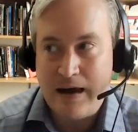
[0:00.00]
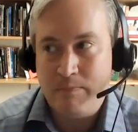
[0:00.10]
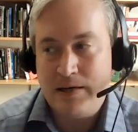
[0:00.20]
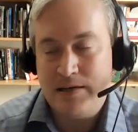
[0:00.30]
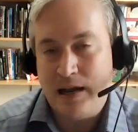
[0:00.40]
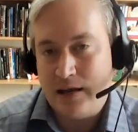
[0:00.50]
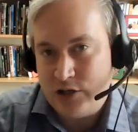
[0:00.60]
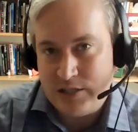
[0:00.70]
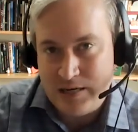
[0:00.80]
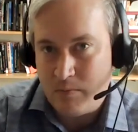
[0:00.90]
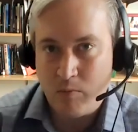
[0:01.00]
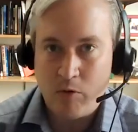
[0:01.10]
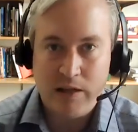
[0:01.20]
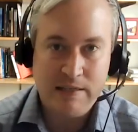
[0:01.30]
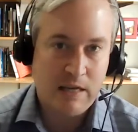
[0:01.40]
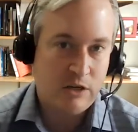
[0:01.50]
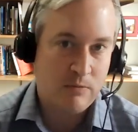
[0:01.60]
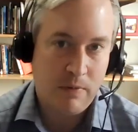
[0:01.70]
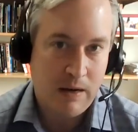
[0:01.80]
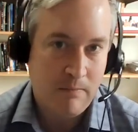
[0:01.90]
happened not just in
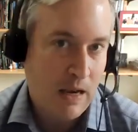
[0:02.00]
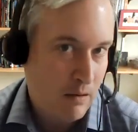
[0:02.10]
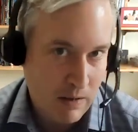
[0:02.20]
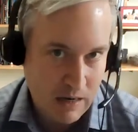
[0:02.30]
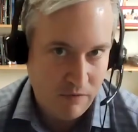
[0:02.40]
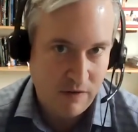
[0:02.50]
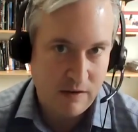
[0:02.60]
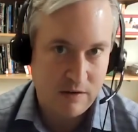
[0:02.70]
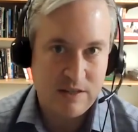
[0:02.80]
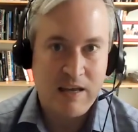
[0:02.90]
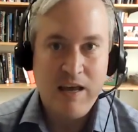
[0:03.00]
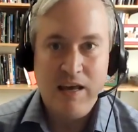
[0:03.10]
memorialization, but in many, many fields.